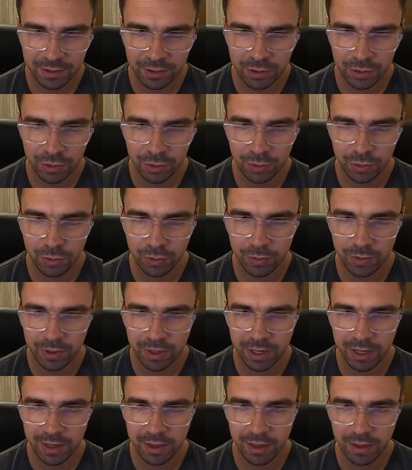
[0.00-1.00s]

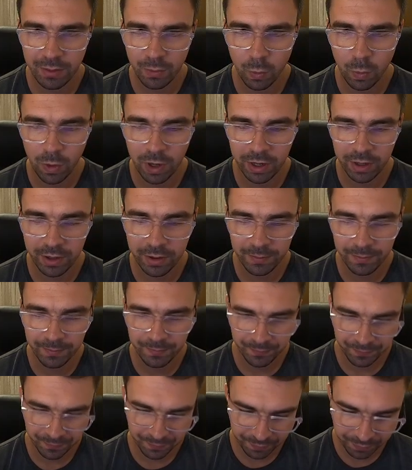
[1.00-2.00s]
291.
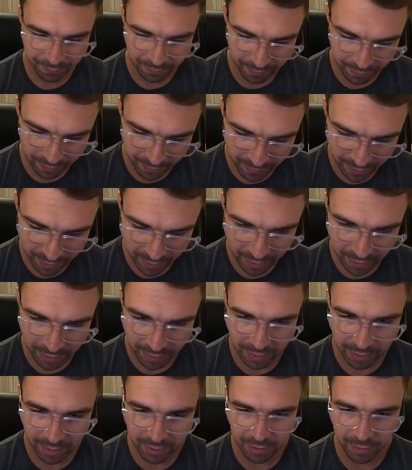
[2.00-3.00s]

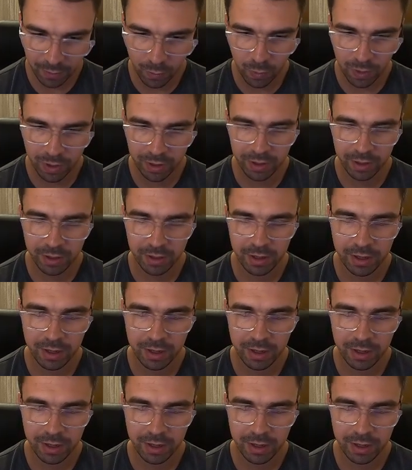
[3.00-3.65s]
Do you want